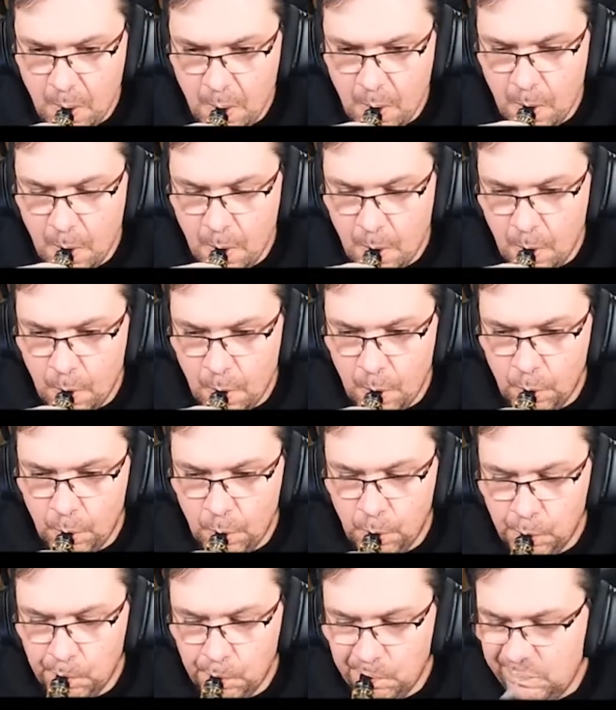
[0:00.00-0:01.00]
um,
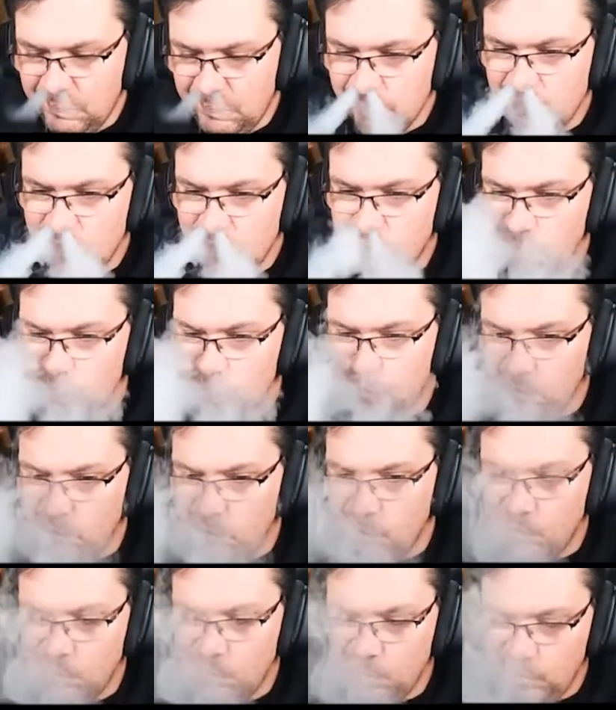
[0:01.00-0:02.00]
and we just
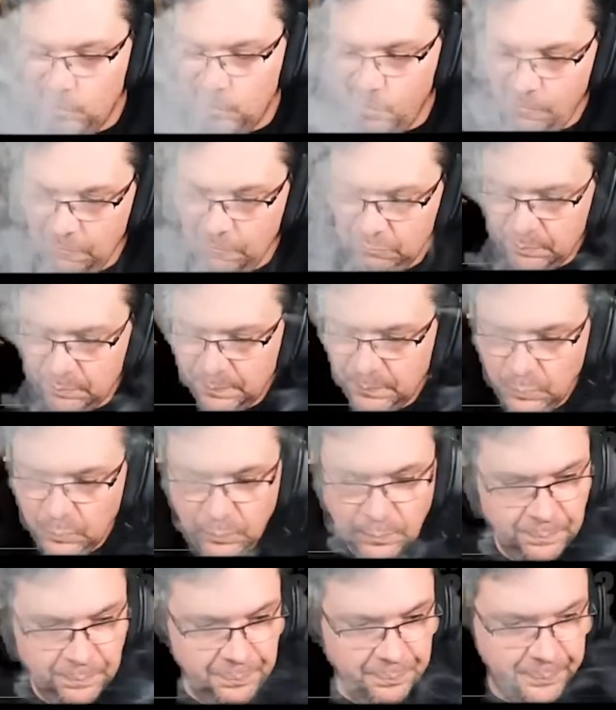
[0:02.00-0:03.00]
loved
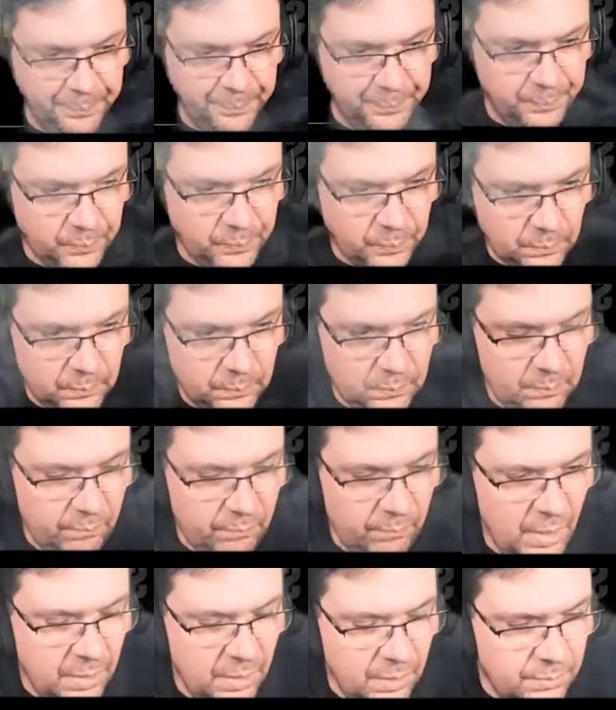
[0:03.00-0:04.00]
Cambi
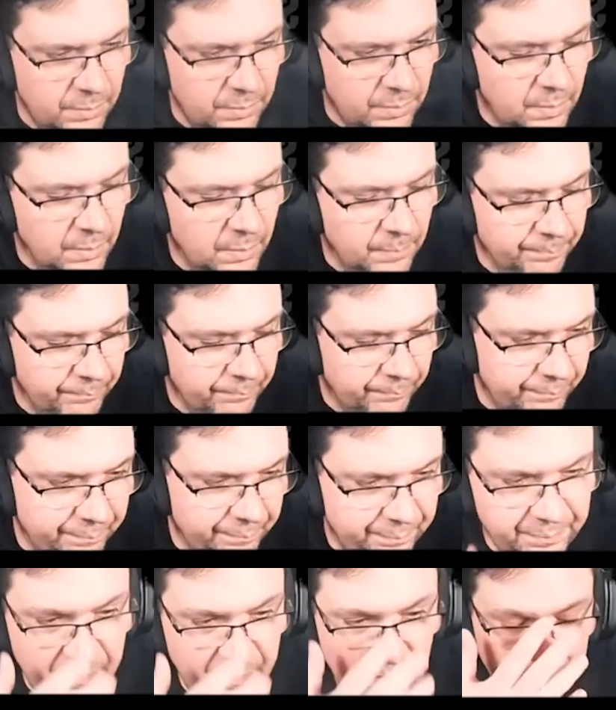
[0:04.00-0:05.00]
the town
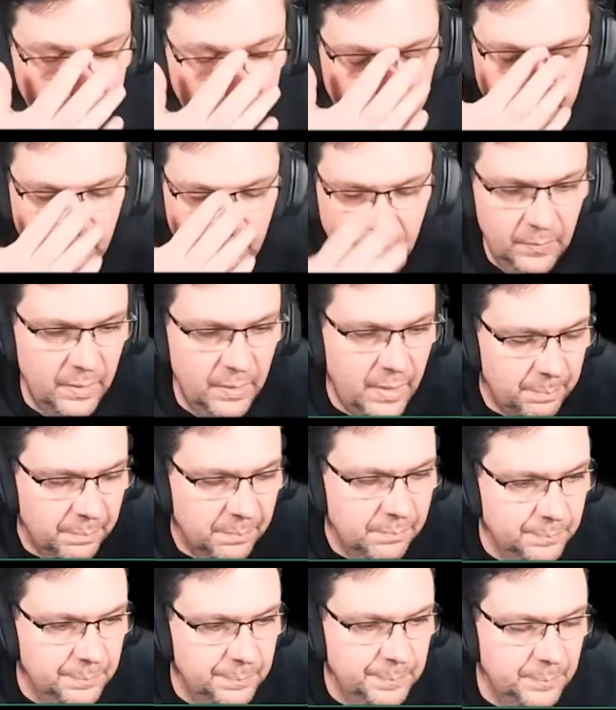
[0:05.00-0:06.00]
Kamyshovo. Yep. We
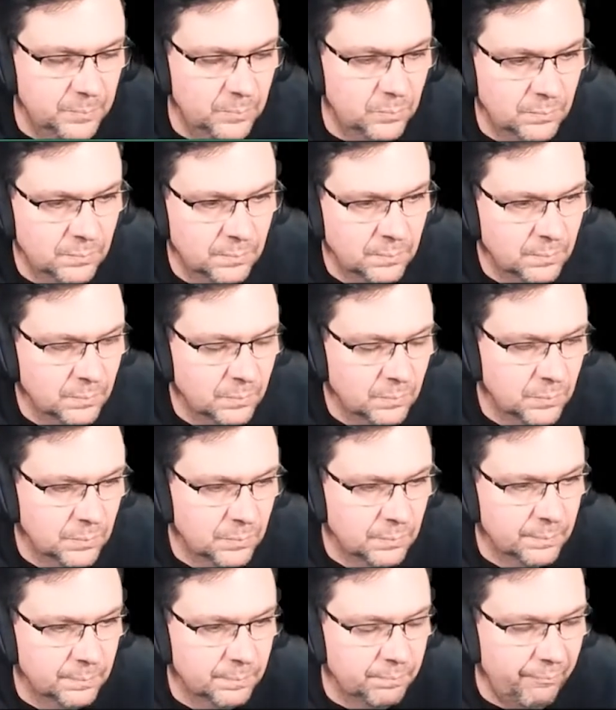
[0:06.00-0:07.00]
used to hang around there,
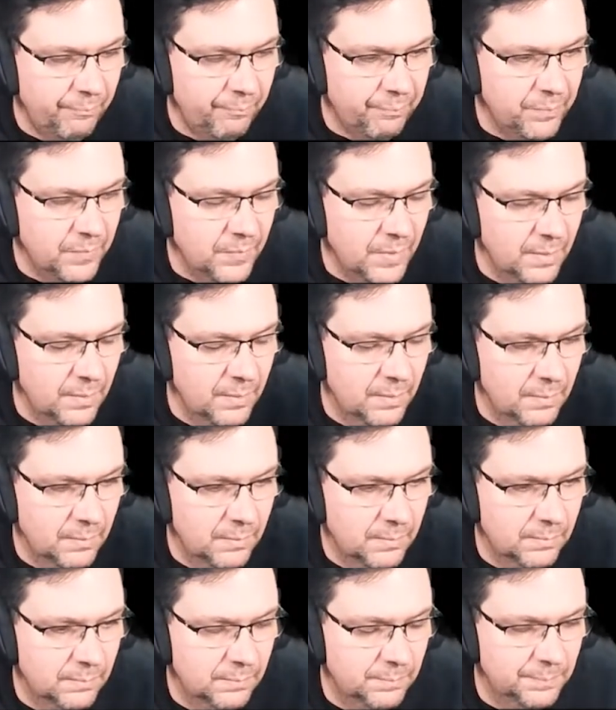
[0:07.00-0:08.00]
and I'd admit
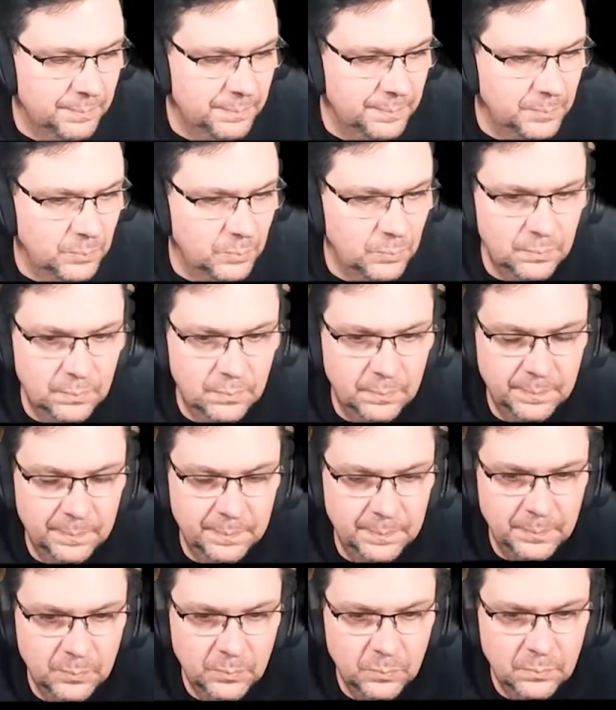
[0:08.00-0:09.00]
we were we were
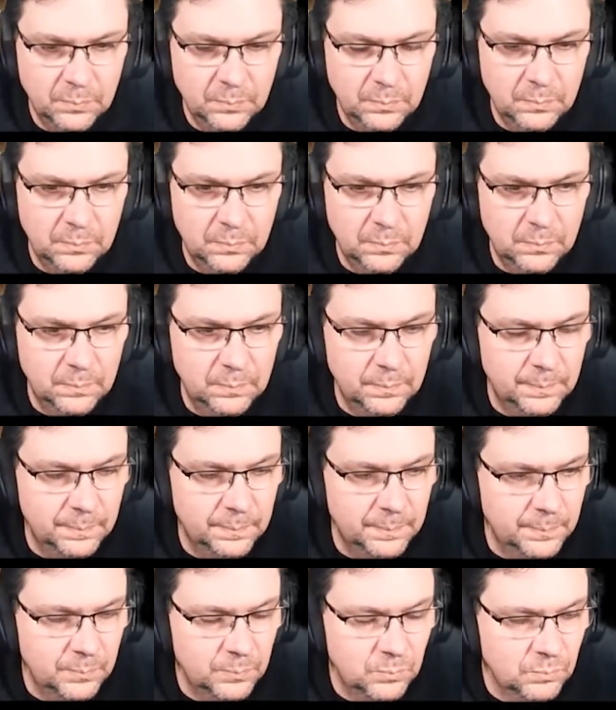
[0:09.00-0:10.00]
complete bandits. We would tie
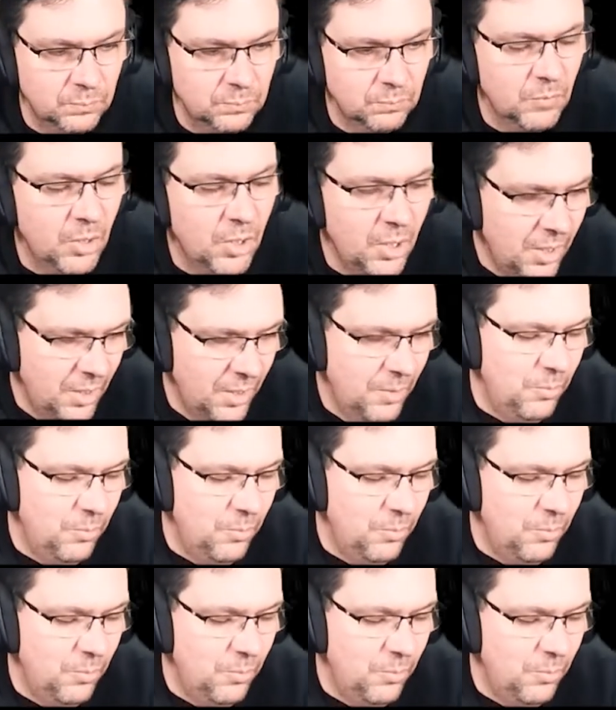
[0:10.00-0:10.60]
people up and we